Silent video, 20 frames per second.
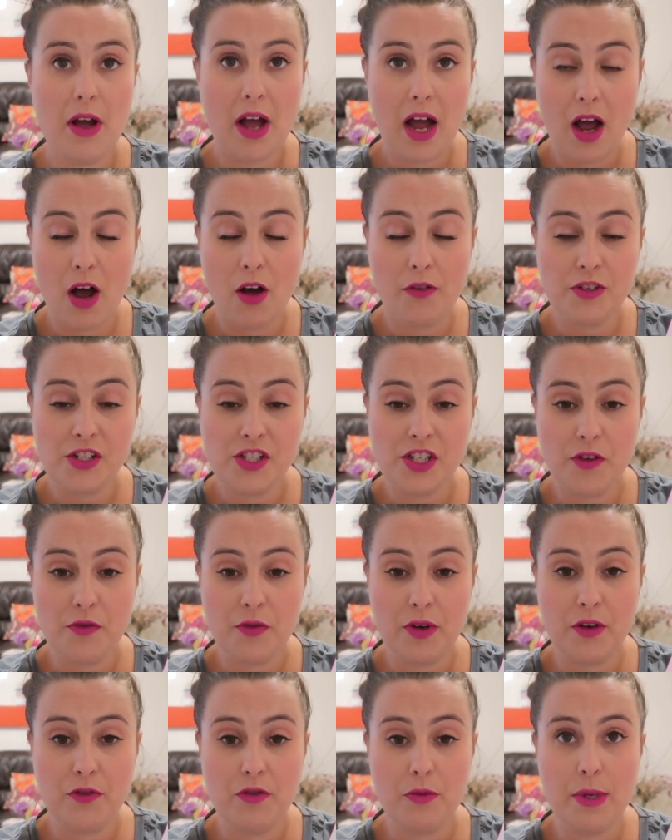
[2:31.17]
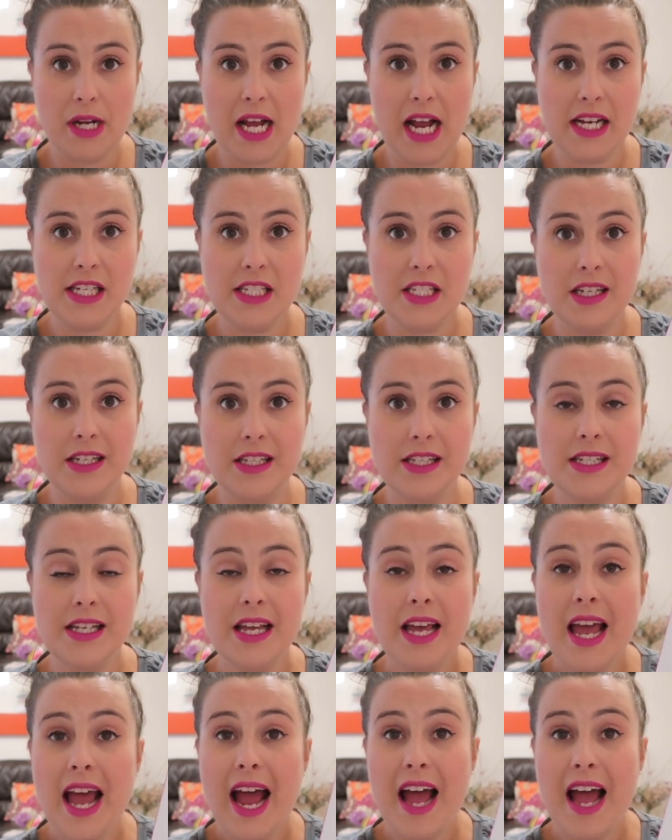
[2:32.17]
after suffering from an accident.